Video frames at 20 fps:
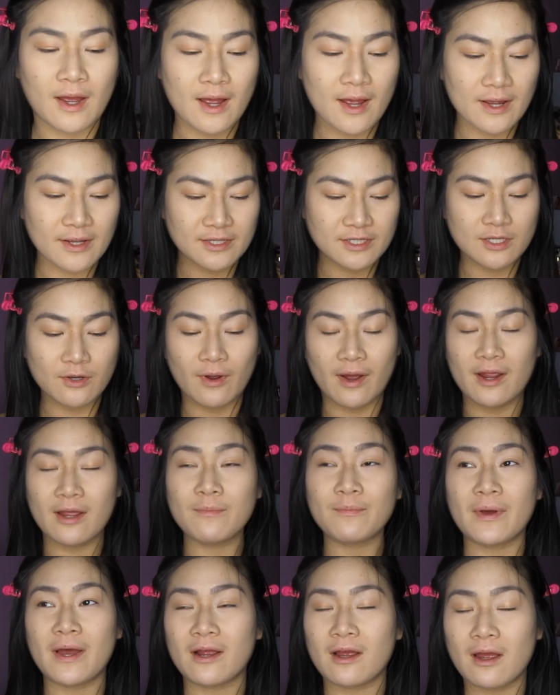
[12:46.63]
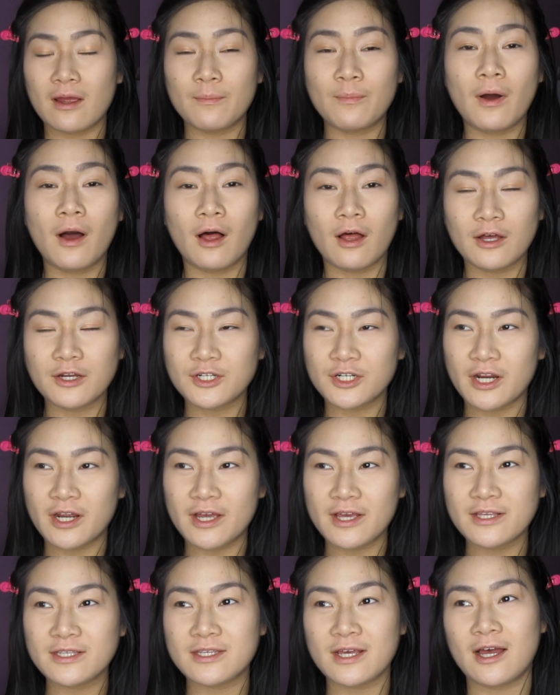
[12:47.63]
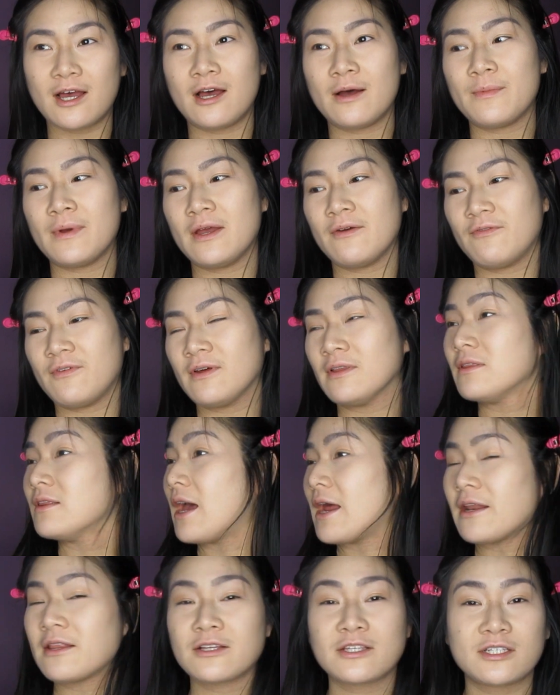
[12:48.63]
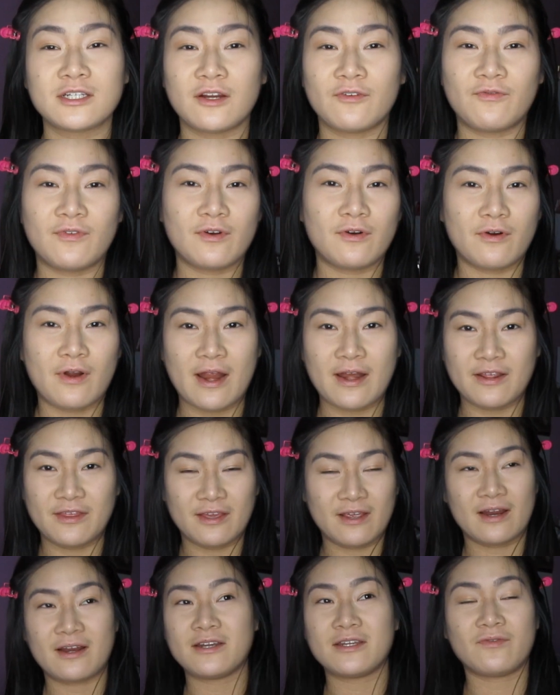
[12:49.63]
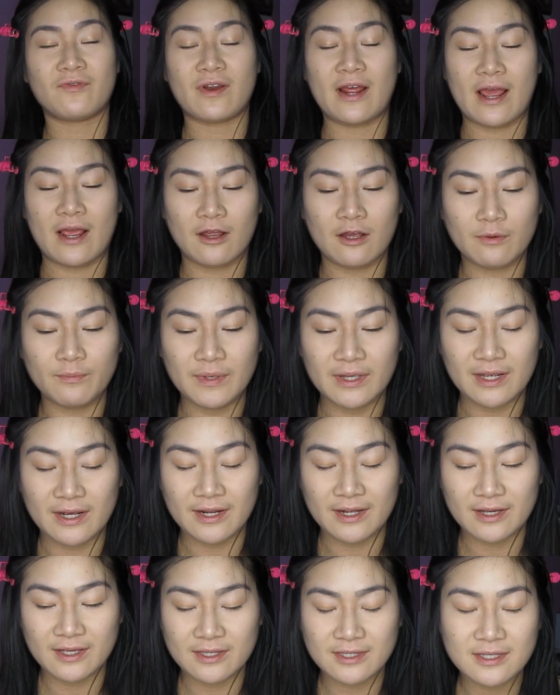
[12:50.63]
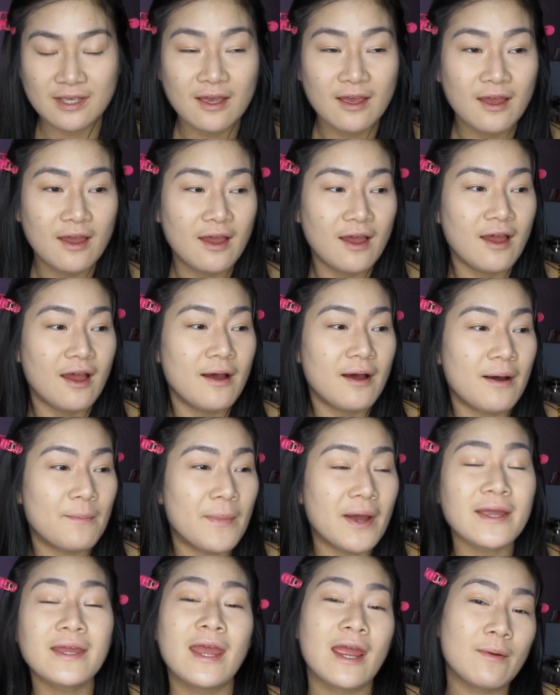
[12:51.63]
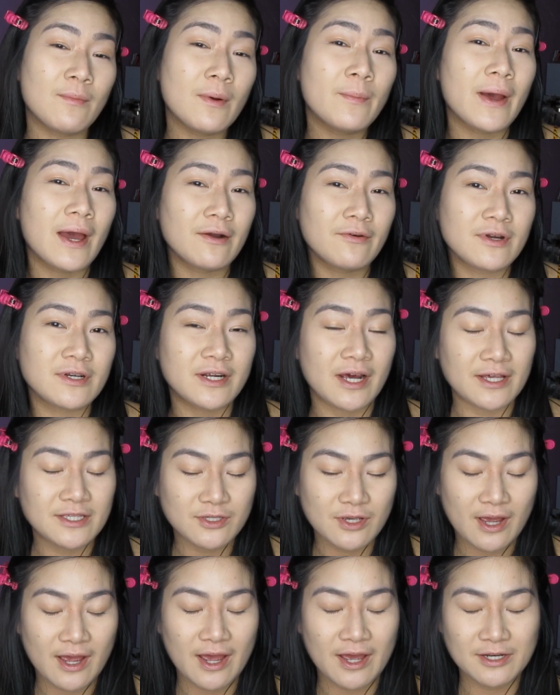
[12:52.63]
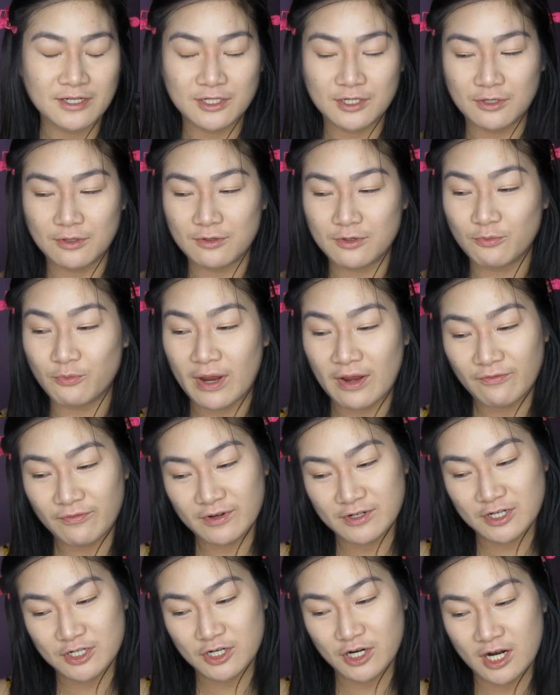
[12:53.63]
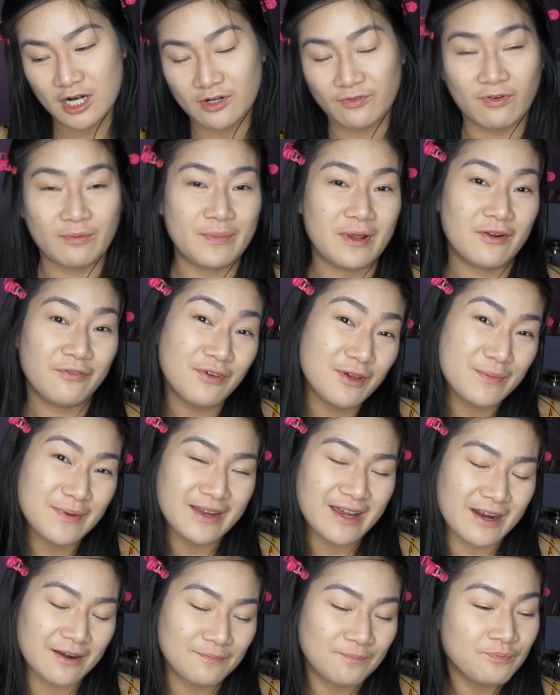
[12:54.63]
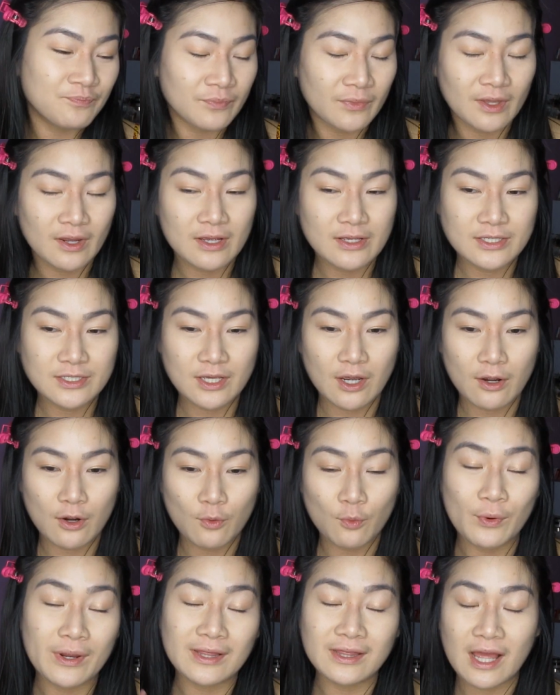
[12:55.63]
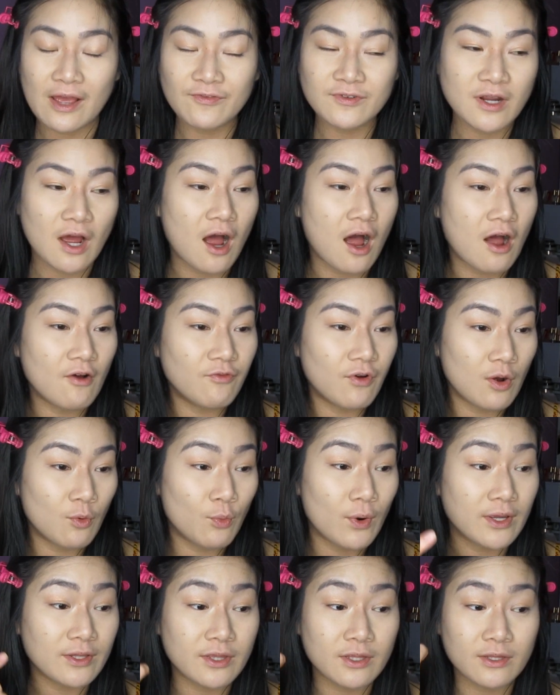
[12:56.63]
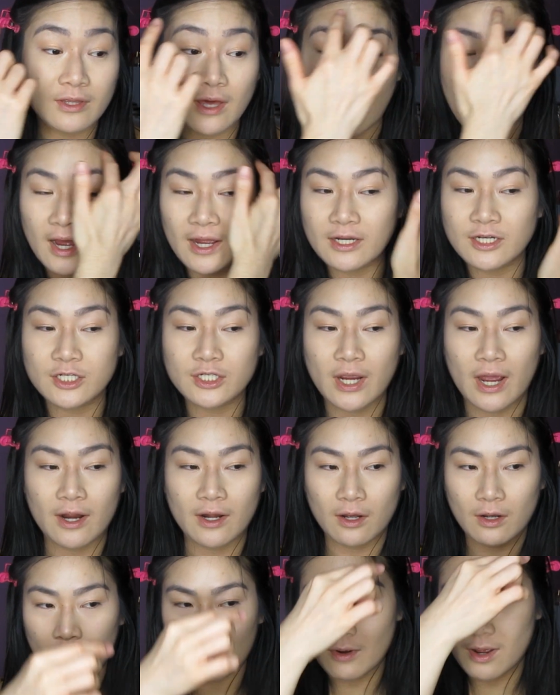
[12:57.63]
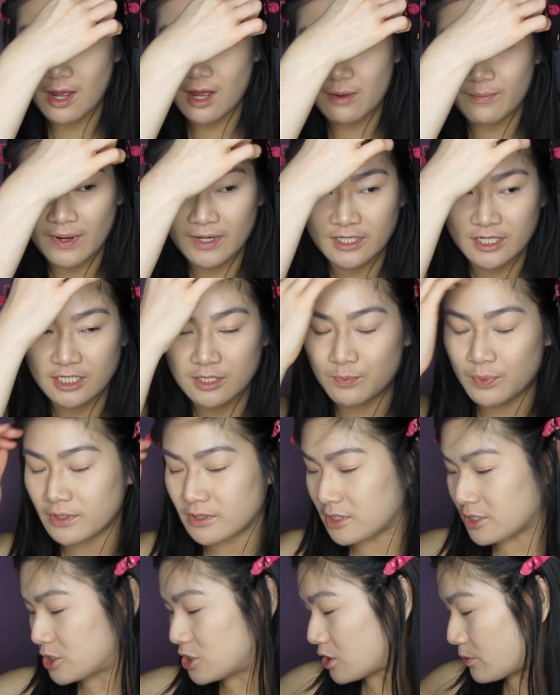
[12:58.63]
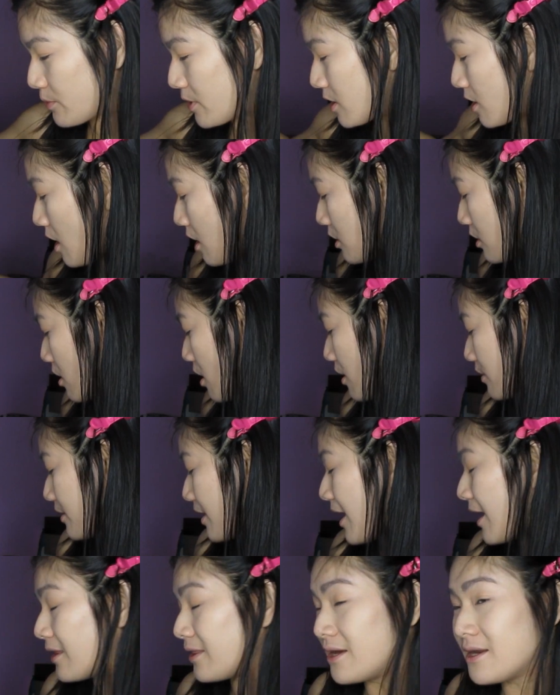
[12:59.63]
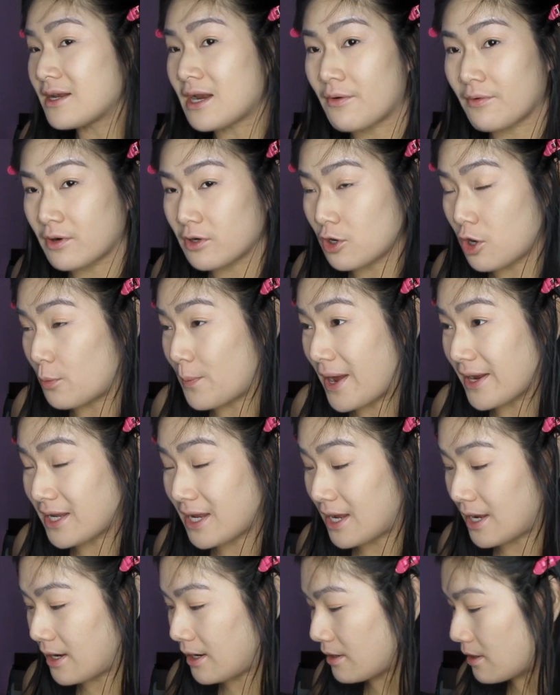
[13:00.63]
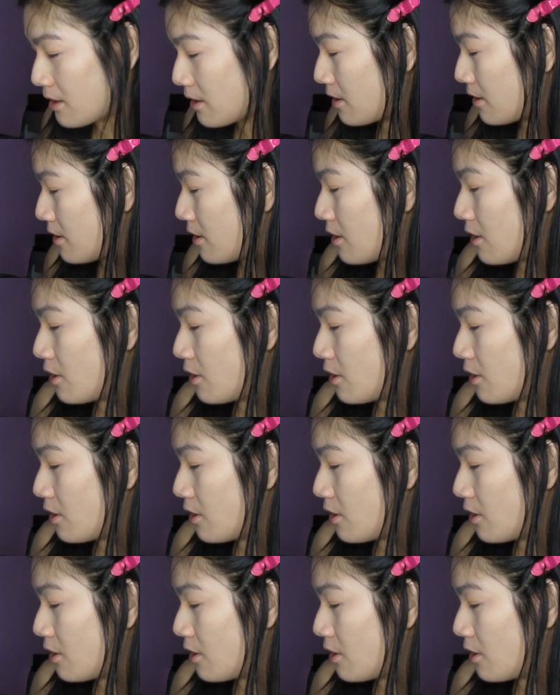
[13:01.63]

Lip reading: Hi, so I am back. I apologize if the lighting was different or anything at a different angle because my camera battery died, so I had to wait for it to charge for me to film again. So we left off with the eyeshadow. I just put the shimmery color on the eyelid. Now we're going to go back in